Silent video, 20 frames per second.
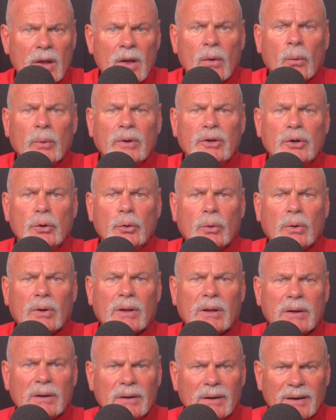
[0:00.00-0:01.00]
When you
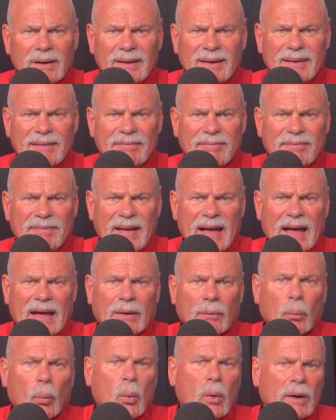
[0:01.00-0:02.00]
clearly
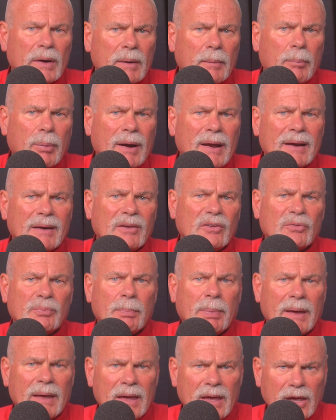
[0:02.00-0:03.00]
define what a brand is
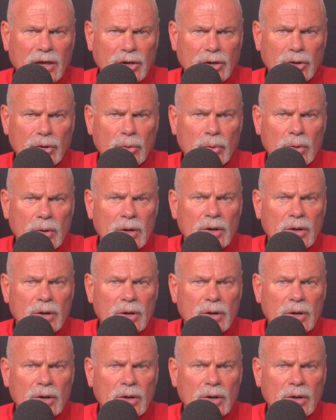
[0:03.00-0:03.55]
paying you,